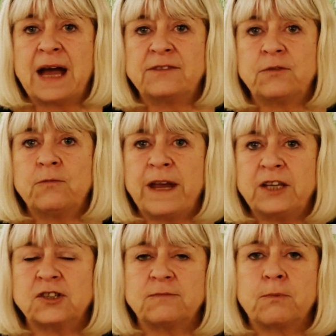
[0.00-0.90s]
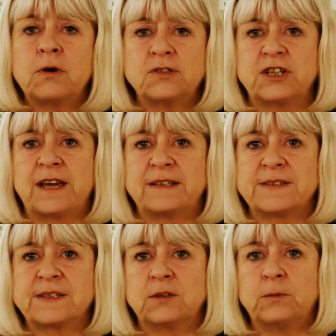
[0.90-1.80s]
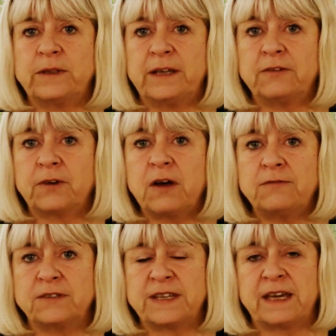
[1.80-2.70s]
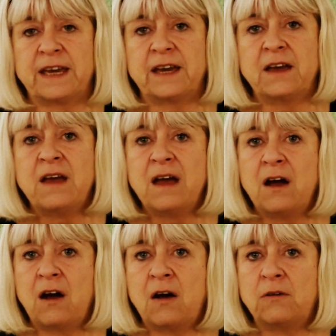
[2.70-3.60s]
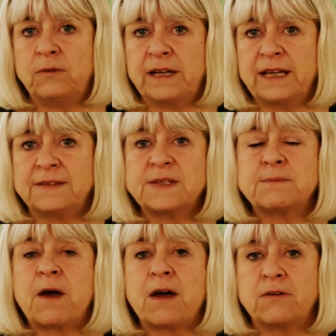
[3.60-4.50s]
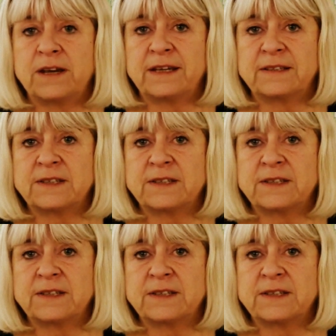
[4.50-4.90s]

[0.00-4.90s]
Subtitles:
and the range of projects that we have covered here are really inspiring.